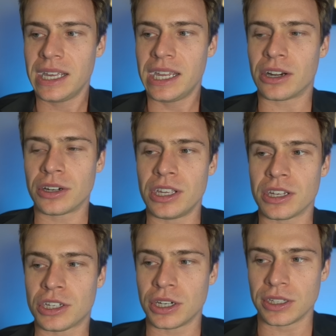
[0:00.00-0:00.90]
here
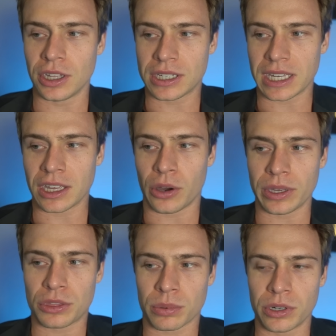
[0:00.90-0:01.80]
you could look at
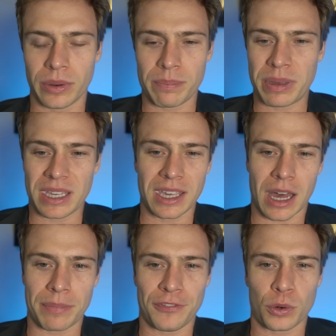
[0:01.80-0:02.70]
going through and picking
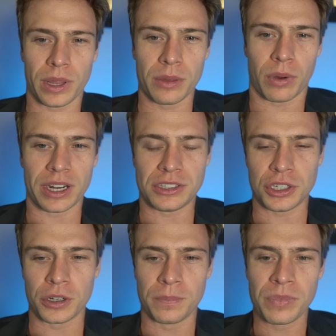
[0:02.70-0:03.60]
up if you really wanted
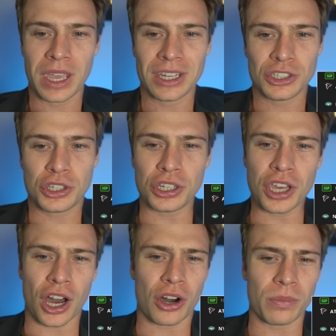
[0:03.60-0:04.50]
to.
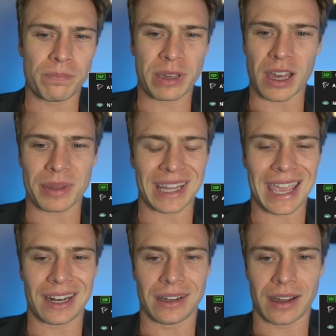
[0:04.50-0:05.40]
Could go pick up
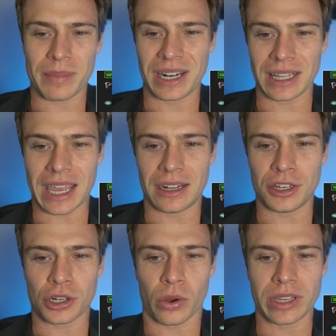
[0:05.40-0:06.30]
Atlanta. I mean, Atlanta,
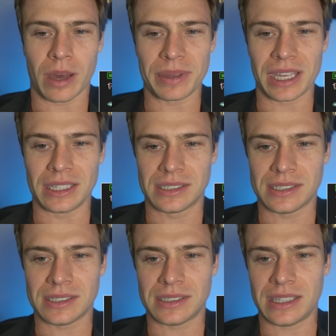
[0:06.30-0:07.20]
you're going up
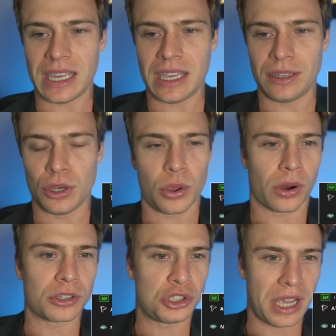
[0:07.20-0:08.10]
against the New
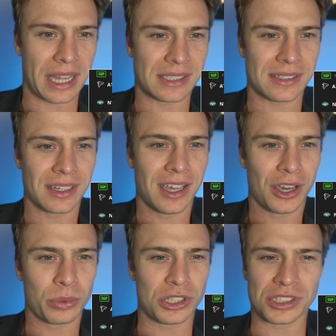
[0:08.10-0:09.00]
York Jets.
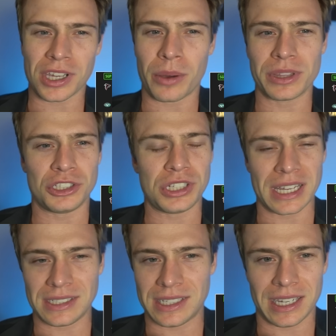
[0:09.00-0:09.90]
We just saw what the
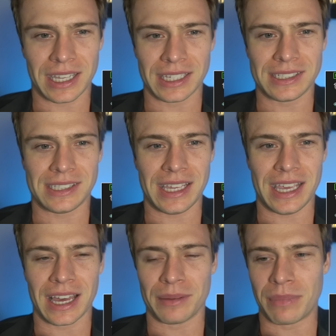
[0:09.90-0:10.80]
Jets did against
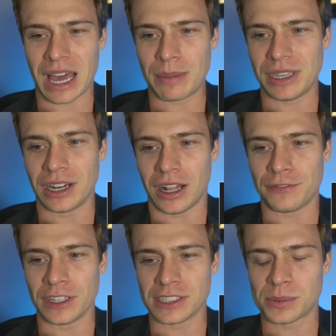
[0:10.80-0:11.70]
the Miami
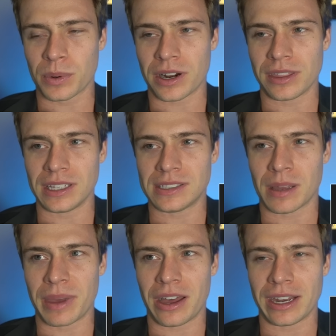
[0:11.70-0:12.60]
Dolphins where they
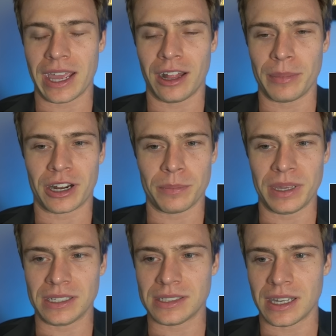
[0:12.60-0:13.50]
somehow had a Hail Mary
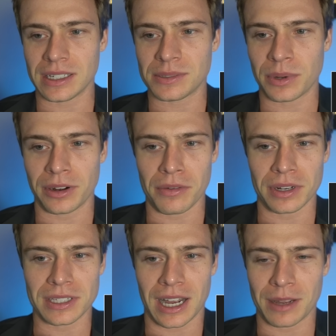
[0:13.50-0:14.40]
pick 6. We don't even
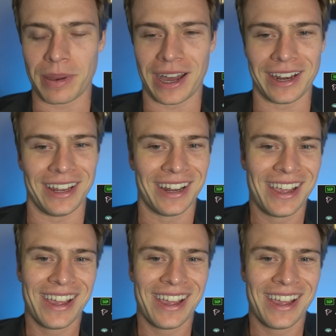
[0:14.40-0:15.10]
want to talk about it.